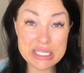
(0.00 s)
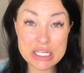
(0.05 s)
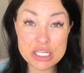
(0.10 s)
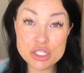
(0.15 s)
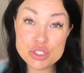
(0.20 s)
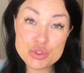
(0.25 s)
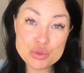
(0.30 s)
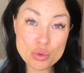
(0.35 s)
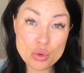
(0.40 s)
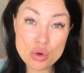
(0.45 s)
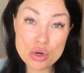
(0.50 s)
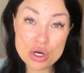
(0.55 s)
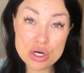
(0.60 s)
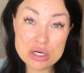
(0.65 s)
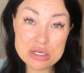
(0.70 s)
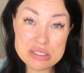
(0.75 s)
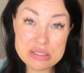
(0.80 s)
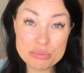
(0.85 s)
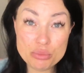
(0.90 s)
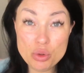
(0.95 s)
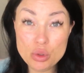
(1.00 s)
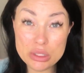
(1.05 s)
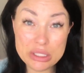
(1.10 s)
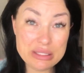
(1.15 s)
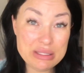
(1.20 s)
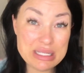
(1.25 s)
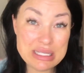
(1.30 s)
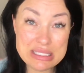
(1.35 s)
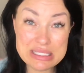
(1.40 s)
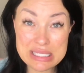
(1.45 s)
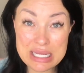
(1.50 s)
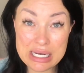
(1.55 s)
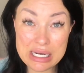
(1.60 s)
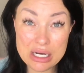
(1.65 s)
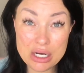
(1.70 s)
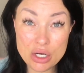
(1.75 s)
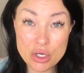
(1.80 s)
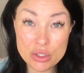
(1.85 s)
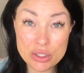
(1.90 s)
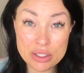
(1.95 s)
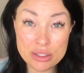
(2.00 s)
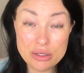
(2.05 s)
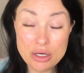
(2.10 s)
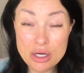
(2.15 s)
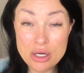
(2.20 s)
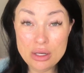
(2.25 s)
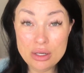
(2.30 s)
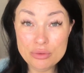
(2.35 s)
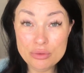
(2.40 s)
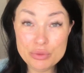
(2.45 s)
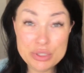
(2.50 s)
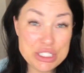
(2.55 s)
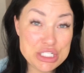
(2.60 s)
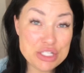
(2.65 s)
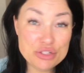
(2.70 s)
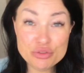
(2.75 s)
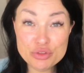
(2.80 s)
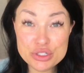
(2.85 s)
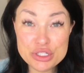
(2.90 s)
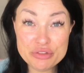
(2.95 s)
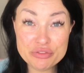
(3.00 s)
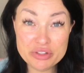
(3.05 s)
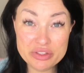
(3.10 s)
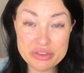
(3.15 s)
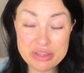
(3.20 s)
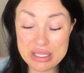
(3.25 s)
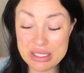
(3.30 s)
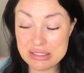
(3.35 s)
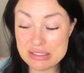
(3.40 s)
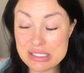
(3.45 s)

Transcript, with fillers: in drawers and pulling things out and reaching for different things.